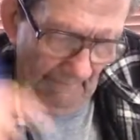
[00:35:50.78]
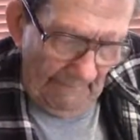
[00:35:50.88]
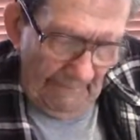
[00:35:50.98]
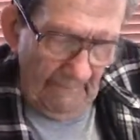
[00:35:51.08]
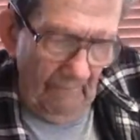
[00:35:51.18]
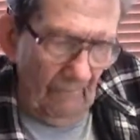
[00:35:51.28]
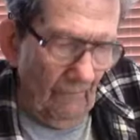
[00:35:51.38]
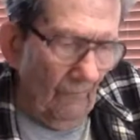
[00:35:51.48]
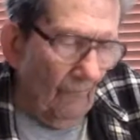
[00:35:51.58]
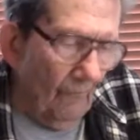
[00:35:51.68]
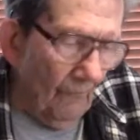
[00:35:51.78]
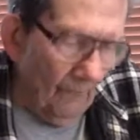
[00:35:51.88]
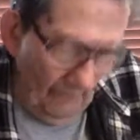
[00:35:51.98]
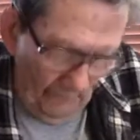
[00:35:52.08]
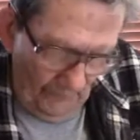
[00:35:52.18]
But this looks like it's
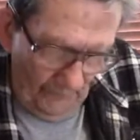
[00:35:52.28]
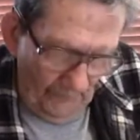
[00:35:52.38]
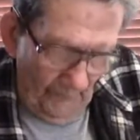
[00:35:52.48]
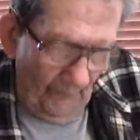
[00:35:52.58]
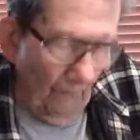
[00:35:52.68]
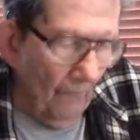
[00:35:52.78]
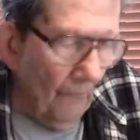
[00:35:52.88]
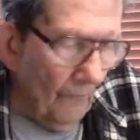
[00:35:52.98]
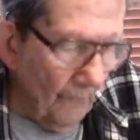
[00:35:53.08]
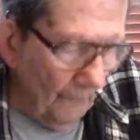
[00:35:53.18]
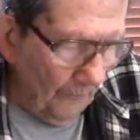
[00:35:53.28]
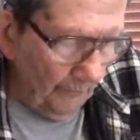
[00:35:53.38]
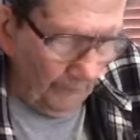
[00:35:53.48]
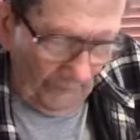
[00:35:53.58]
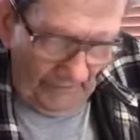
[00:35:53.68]
showing down here.
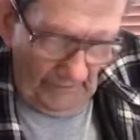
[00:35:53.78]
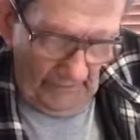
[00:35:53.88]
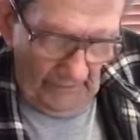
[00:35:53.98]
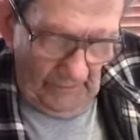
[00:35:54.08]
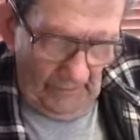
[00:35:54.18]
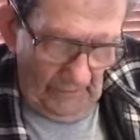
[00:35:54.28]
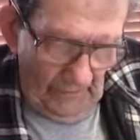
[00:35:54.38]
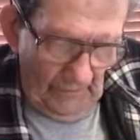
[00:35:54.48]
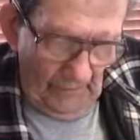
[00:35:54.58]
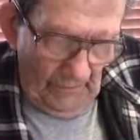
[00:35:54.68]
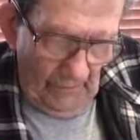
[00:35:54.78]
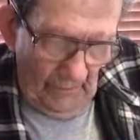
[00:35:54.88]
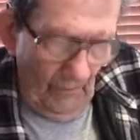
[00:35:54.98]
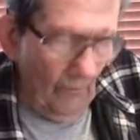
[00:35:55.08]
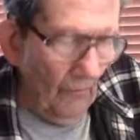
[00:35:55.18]
So this
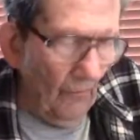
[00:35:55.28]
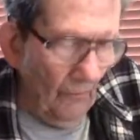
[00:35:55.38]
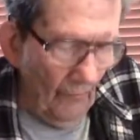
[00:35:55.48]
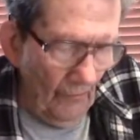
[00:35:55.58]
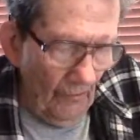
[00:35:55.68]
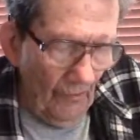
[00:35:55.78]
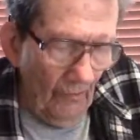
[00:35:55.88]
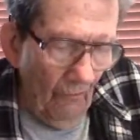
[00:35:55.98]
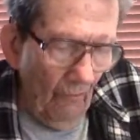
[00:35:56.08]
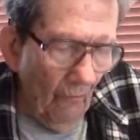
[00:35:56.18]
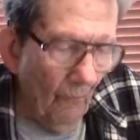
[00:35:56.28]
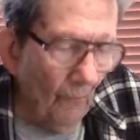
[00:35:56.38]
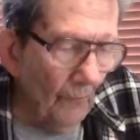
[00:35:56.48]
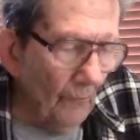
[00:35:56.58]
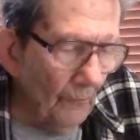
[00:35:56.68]
must have been where you came in. Or
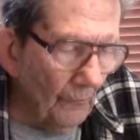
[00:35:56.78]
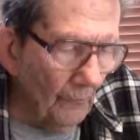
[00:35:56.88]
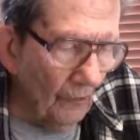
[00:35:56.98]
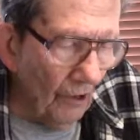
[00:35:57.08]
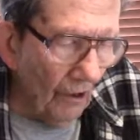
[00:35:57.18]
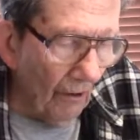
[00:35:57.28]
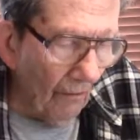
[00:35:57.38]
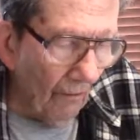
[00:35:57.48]
maybe you came down that way.